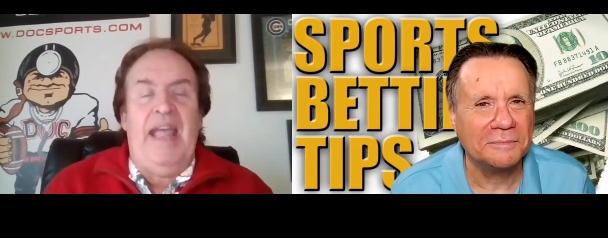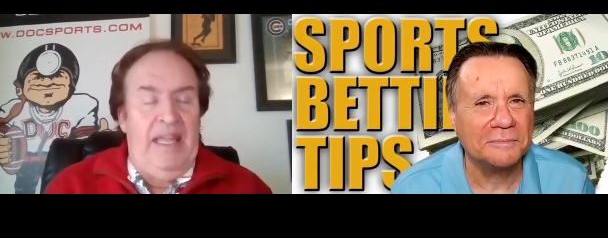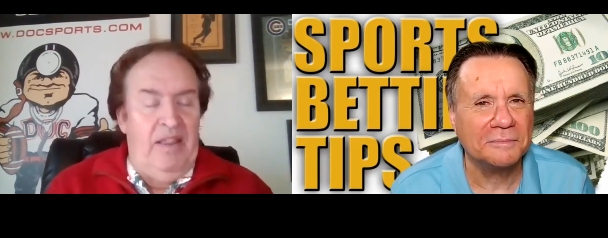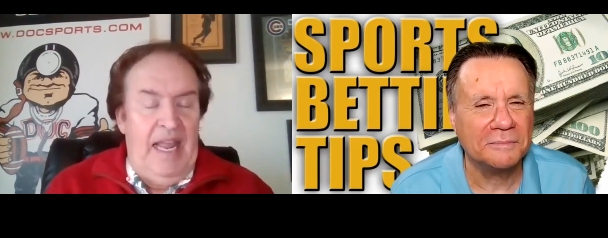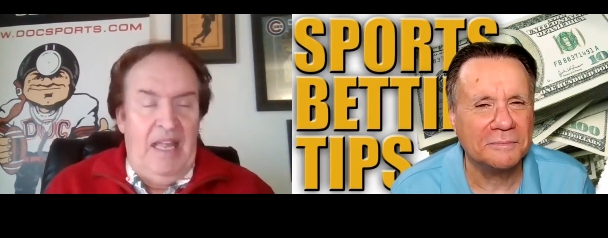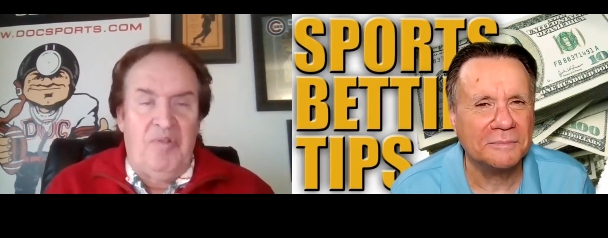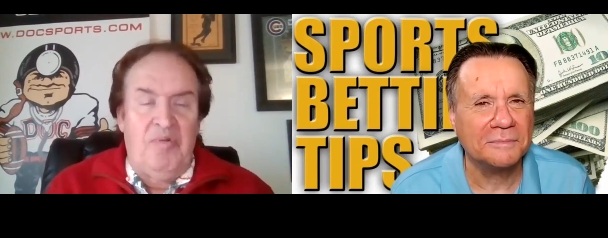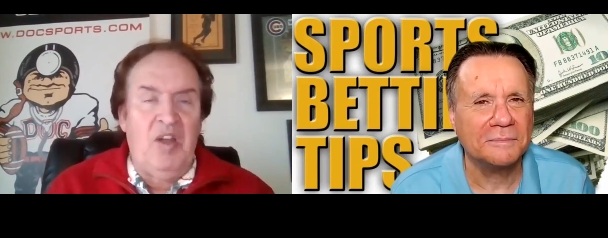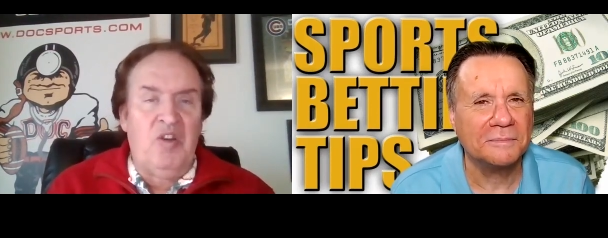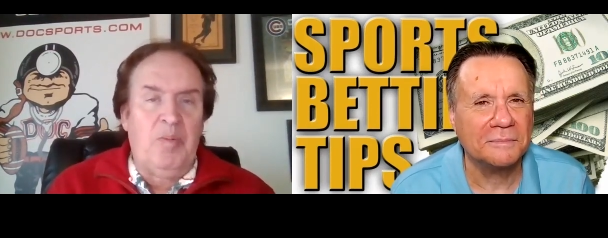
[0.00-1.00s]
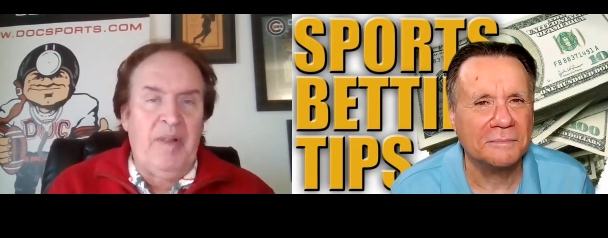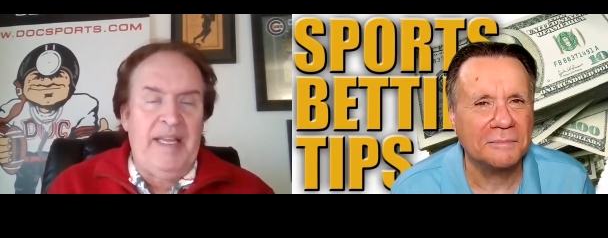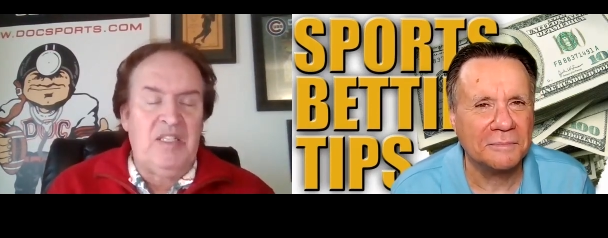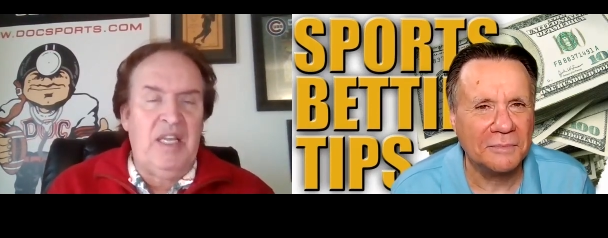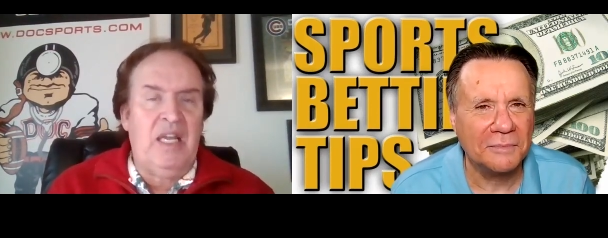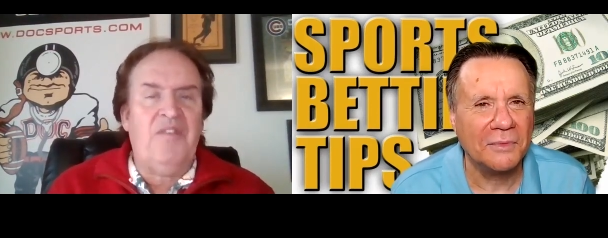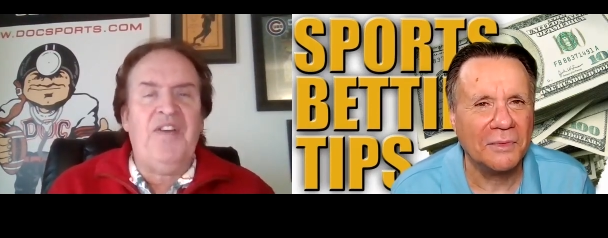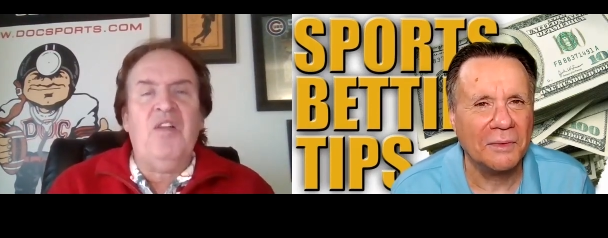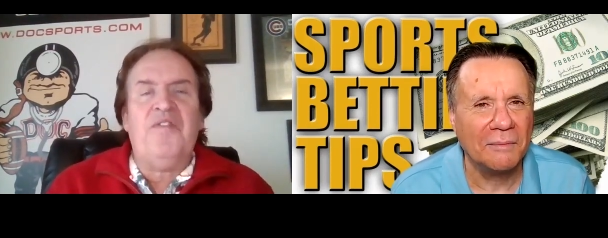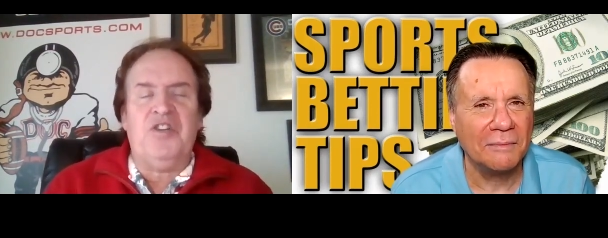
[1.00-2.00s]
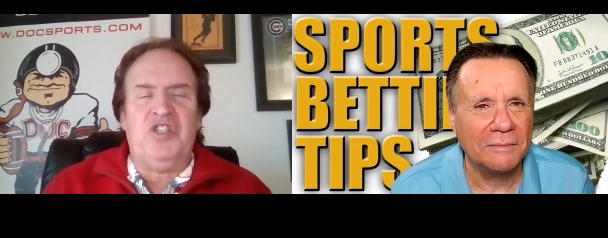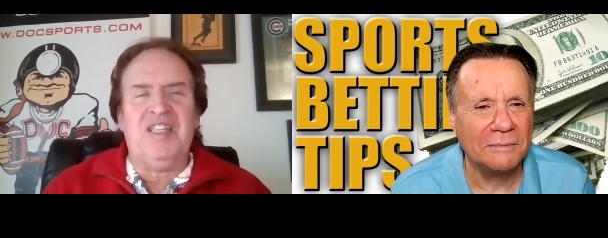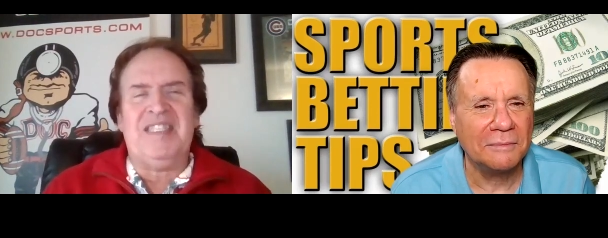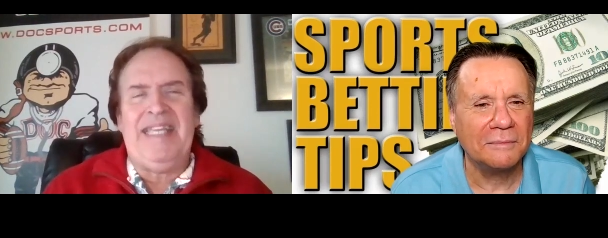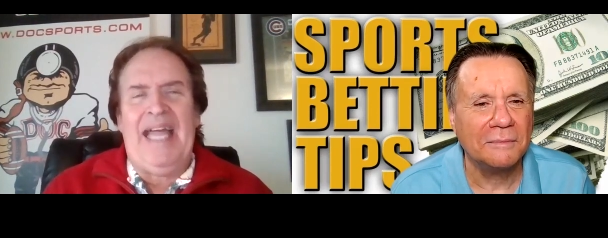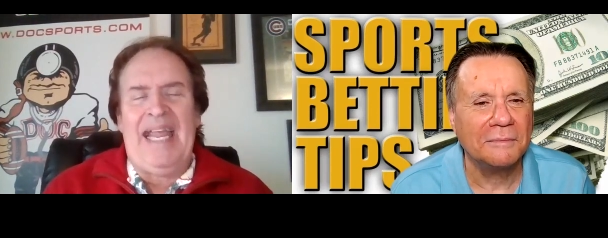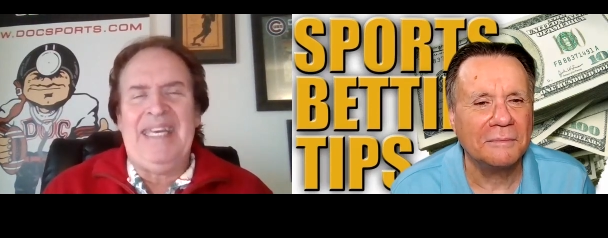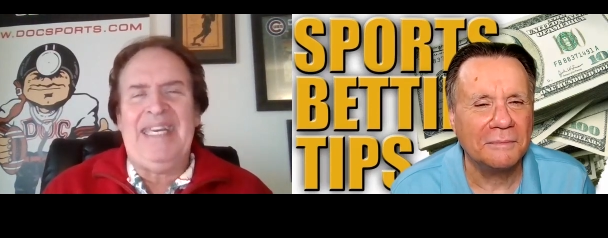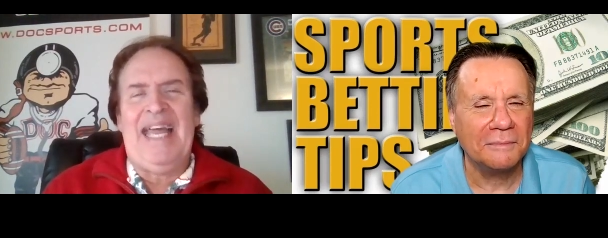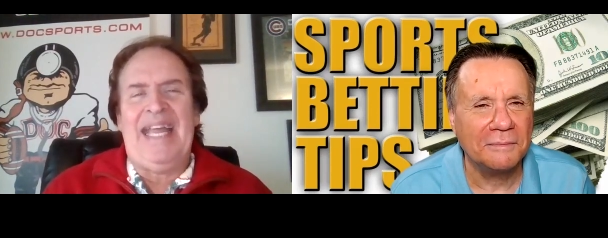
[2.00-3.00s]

Speaker 1: and and three other plays in the NFL for just ninety